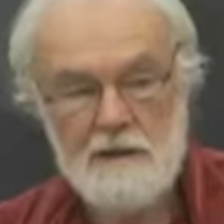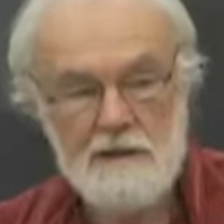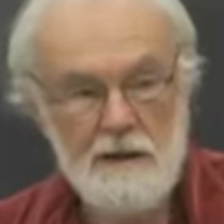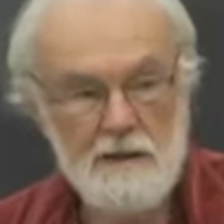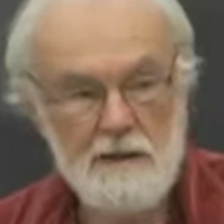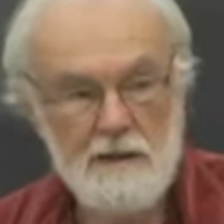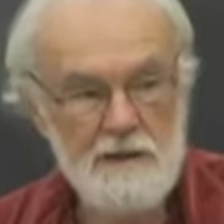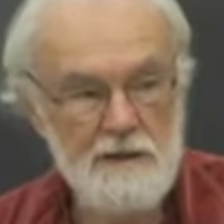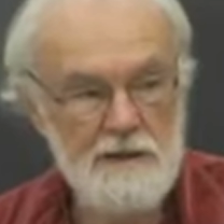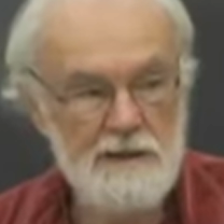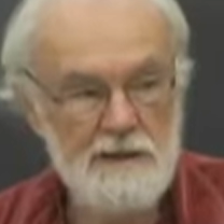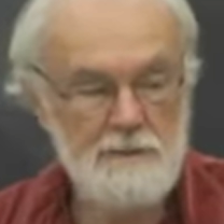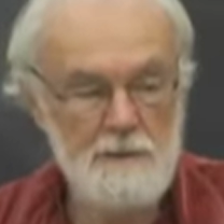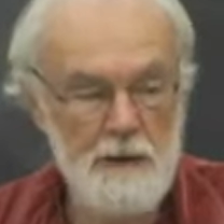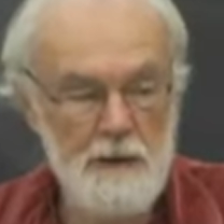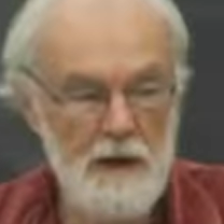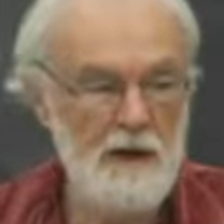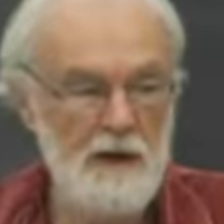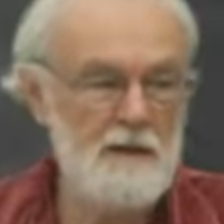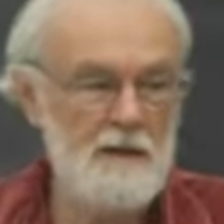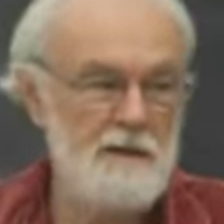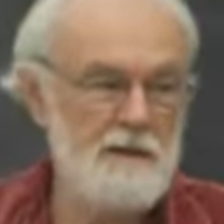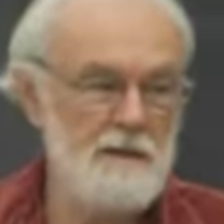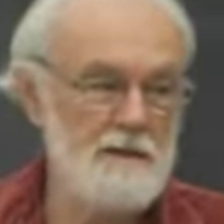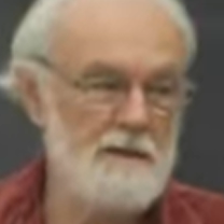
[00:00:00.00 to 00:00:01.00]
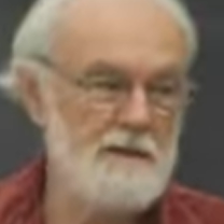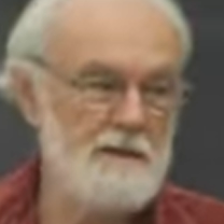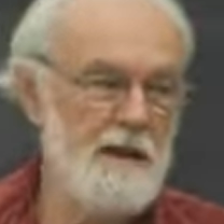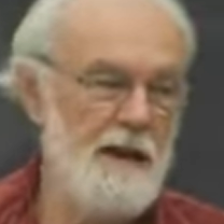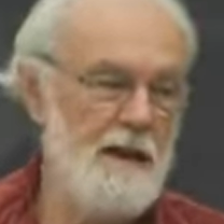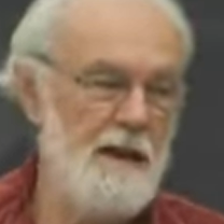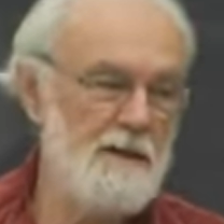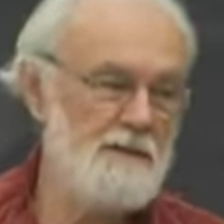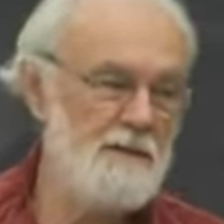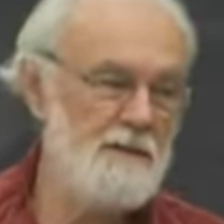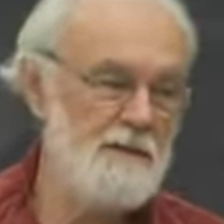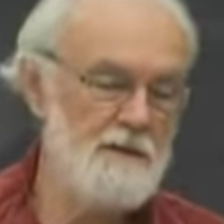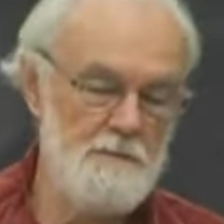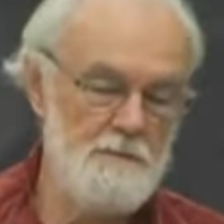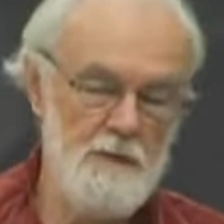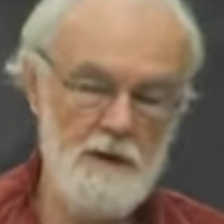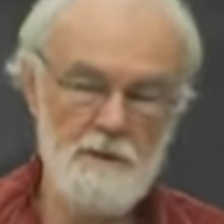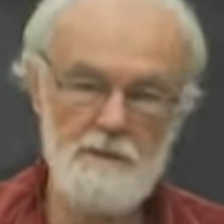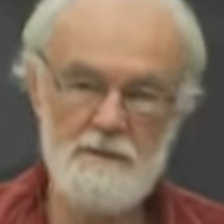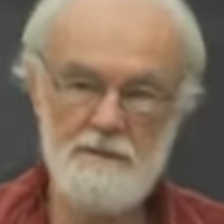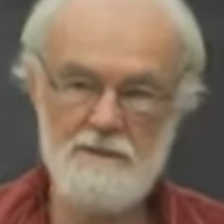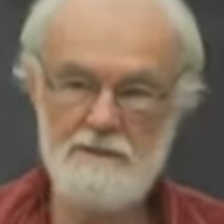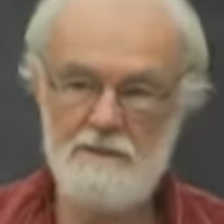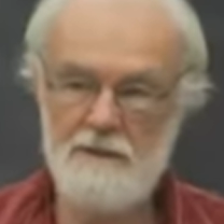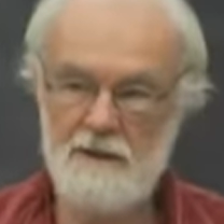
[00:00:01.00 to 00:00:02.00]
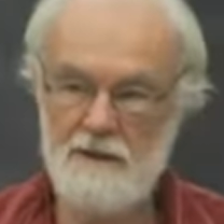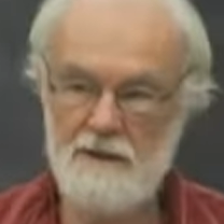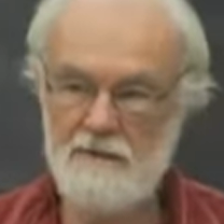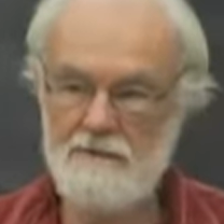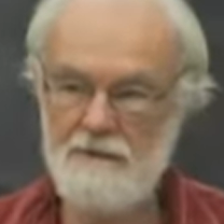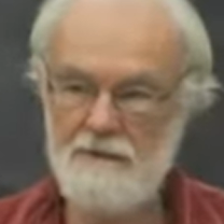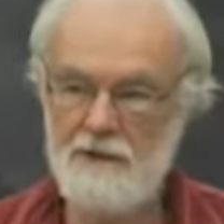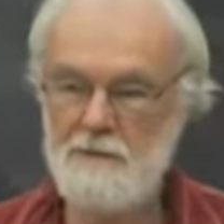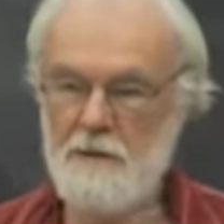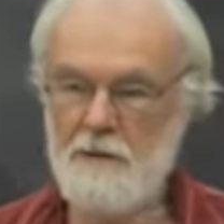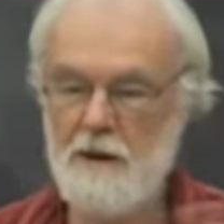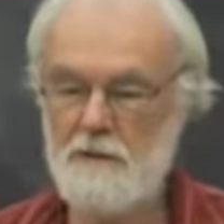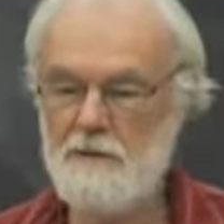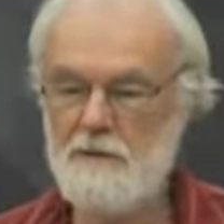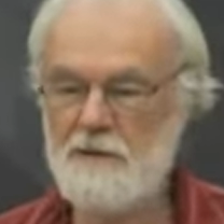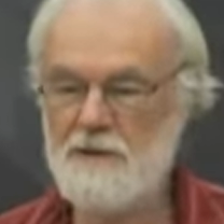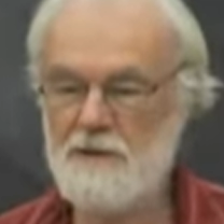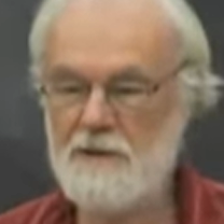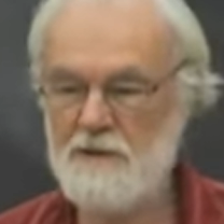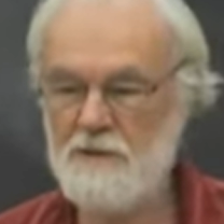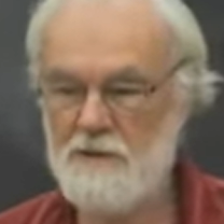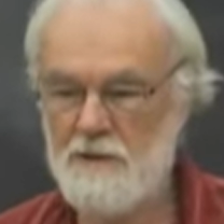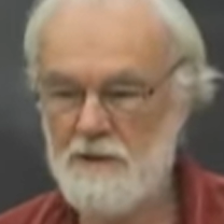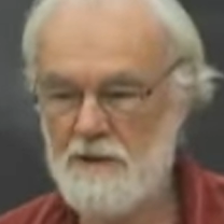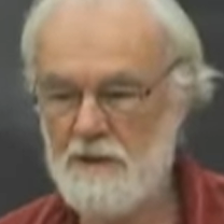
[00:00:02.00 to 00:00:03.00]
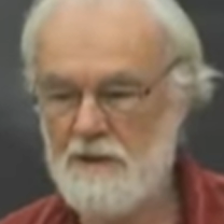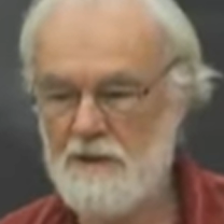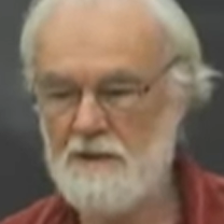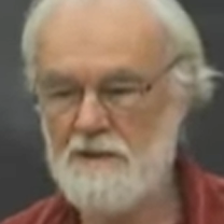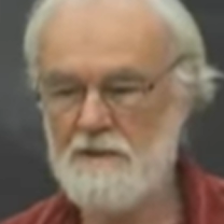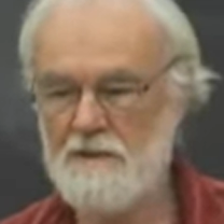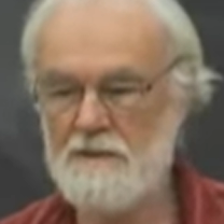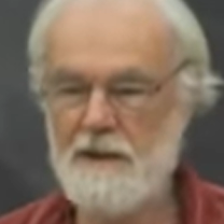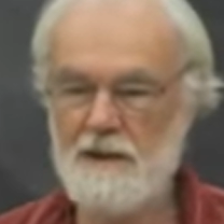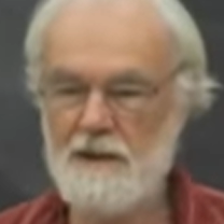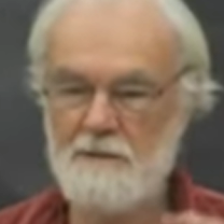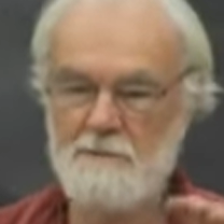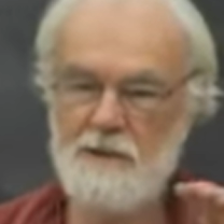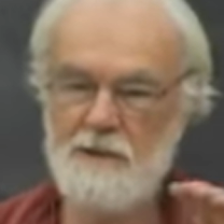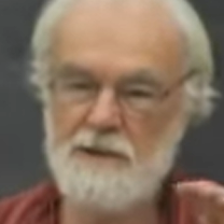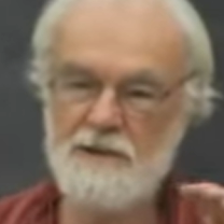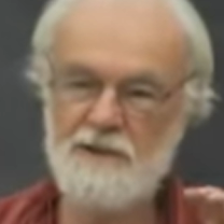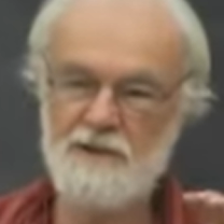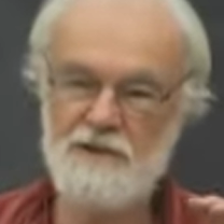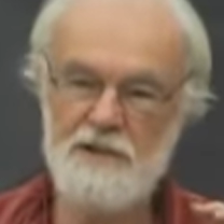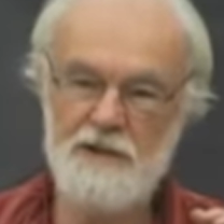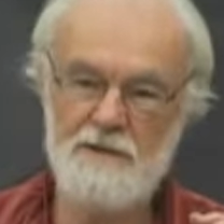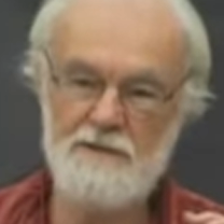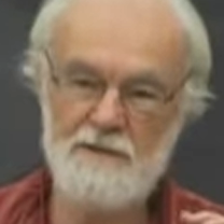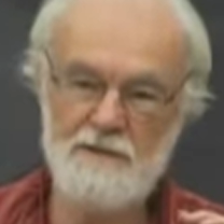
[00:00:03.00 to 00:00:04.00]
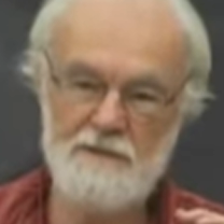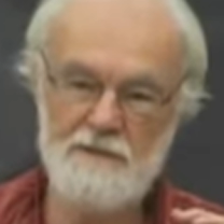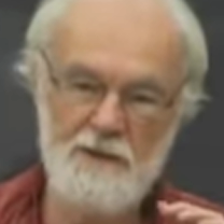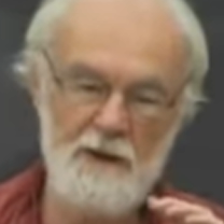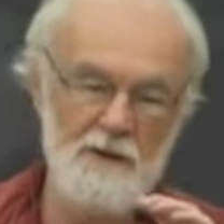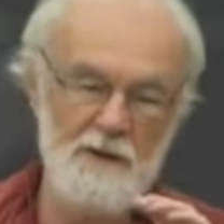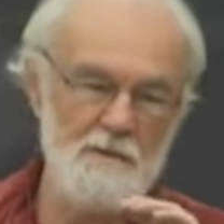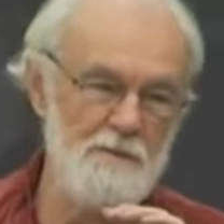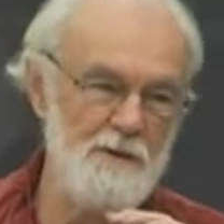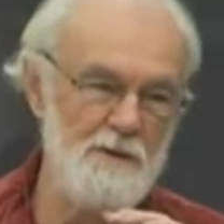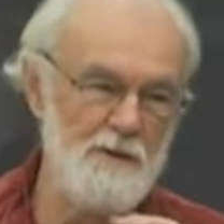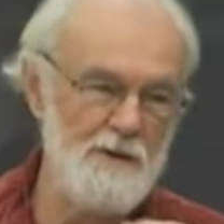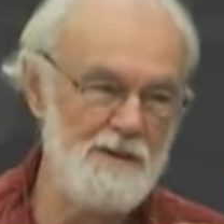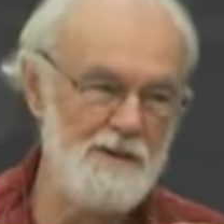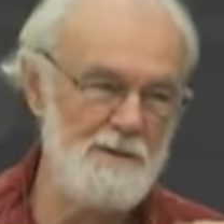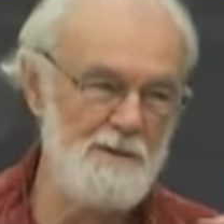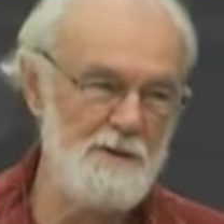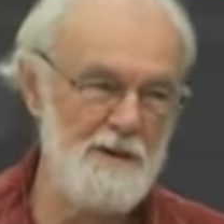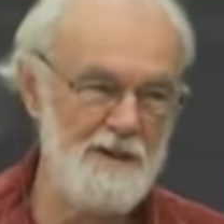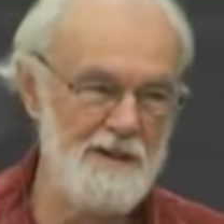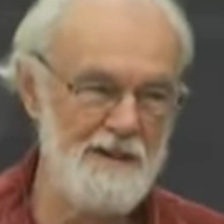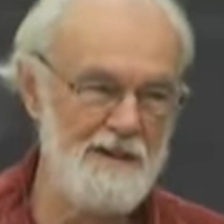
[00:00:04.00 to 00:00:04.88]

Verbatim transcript: So he spared us actually pub, you know, republishing all of those, that big sheaf of notebooks